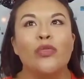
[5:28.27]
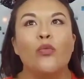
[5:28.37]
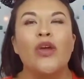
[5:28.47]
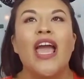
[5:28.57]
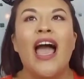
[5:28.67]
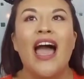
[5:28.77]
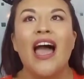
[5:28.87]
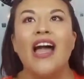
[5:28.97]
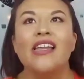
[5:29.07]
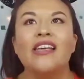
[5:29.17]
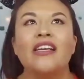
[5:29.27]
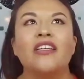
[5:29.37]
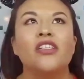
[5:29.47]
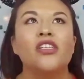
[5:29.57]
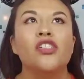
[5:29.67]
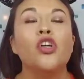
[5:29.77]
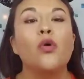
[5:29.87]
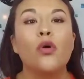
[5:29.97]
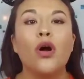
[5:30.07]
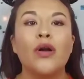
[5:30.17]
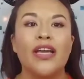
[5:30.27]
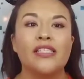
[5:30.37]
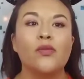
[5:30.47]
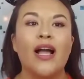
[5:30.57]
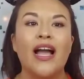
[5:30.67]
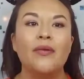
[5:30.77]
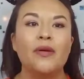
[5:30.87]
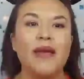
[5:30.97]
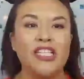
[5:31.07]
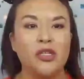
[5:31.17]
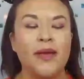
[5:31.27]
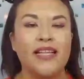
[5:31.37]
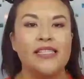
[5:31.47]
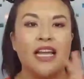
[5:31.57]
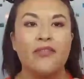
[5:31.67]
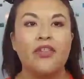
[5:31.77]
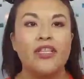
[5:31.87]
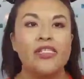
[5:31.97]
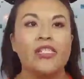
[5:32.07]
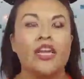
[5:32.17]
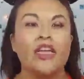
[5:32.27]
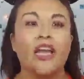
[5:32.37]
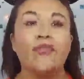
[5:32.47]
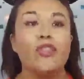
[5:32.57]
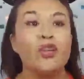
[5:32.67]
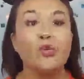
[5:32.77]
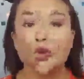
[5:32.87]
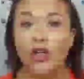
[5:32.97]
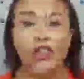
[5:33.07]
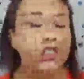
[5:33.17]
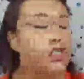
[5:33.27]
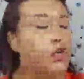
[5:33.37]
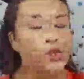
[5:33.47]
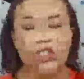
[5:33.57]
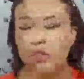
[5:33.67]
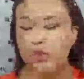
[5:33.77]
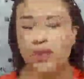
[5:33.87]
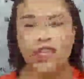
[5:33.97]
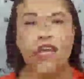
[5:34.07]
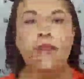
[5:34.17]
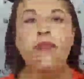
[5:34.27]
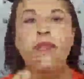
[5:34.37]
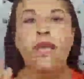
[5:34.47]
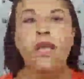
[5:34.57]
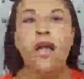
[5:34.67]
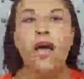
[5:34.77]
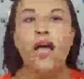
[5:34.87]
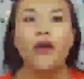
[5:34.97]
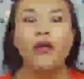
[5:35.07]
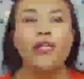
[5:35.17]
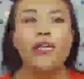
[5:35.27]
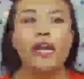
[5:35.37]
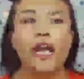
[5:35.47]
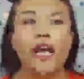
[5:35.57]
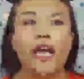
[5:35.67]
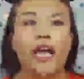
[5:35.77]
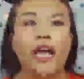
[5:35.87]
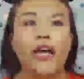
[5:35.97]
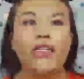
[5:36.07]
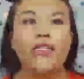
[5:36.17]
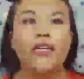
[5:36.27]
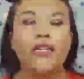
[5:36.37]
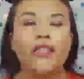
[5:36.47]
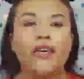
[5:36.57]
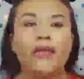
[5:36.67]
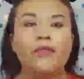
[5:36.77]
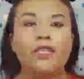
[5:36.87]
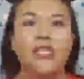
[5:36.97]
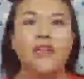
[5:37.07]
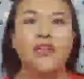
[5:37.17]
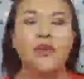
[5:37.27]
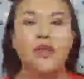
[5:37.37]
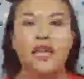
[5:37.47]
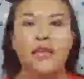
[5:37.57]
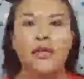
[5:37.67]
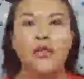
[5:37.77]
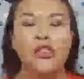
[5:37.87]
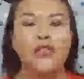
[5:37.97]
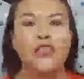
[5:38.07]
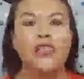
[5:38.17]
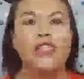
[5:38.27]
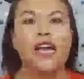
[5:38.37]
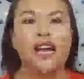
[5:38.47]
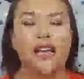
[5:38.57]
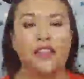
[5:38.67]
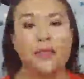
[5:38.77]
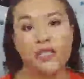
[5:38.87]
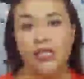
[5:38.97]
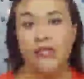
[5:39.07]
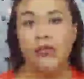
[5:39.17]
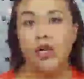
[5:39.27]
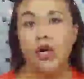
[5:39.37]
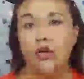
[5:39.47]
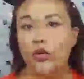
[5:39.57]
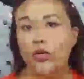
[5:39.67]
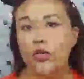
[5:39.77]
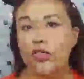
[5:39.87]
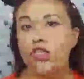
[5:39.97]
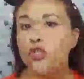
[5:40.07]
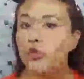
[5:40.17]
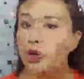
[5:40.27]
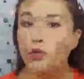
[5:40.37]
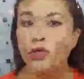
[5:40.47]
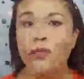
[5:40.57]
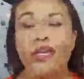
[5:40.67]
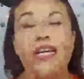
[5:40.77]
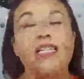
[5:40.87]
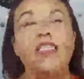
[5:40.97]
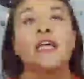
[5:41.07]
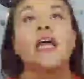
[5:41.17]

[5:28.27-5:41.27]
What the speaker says: we had, so I had my magic bands, everything set, everything worked, no issues with that. I only had them deliver, like Bell Services, I had them deliver our groceries to our room because